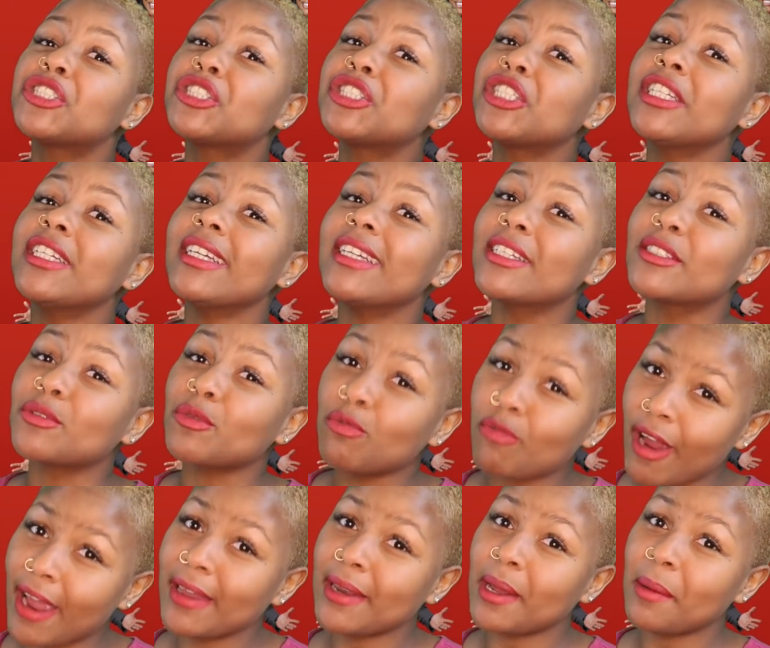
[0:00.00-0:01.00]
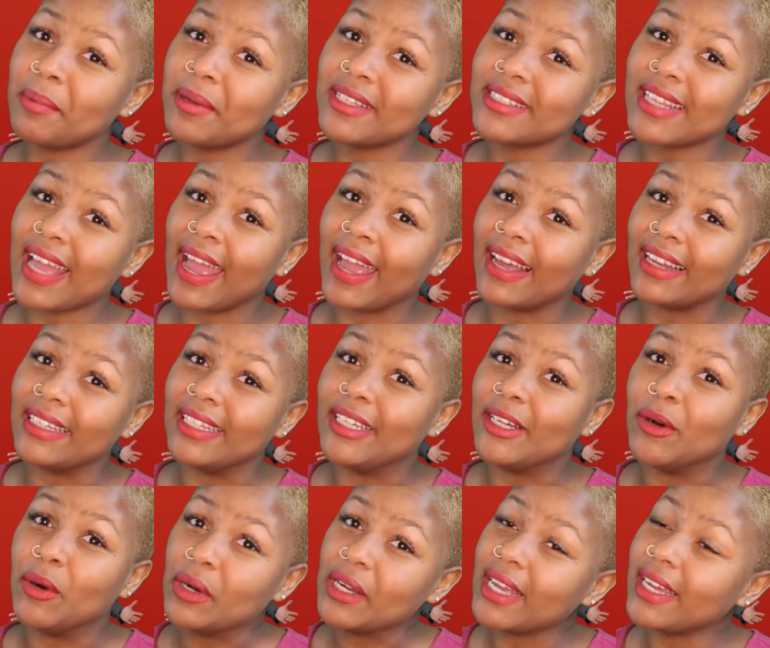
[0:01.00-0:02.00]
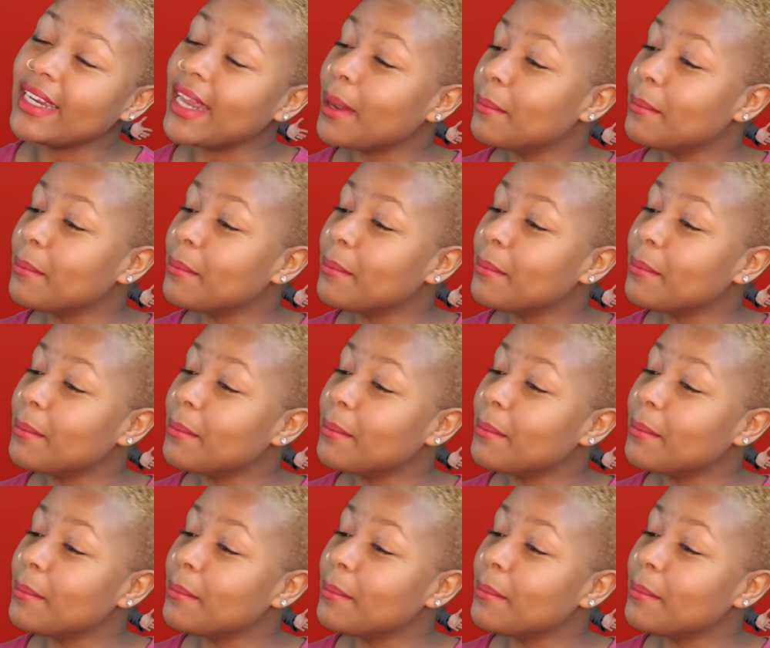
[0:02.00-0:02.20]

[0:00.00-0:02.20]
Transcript: She is right up his alley, okay?